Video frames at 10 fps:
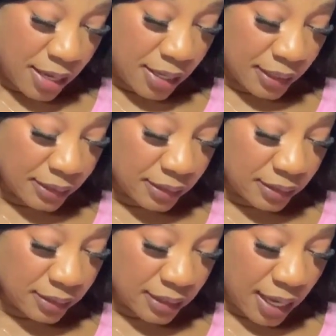And this is
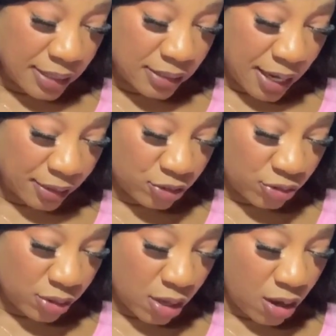a size
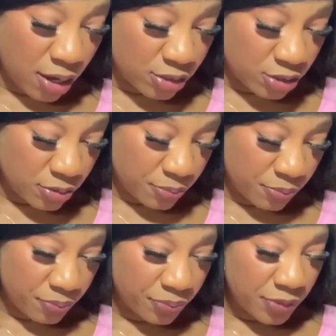extra large.
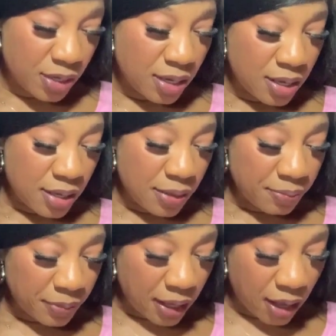
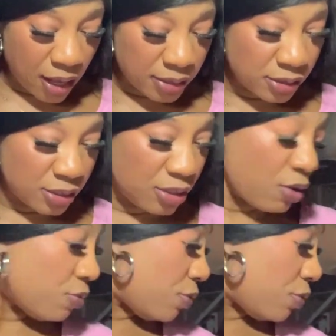I honestly don't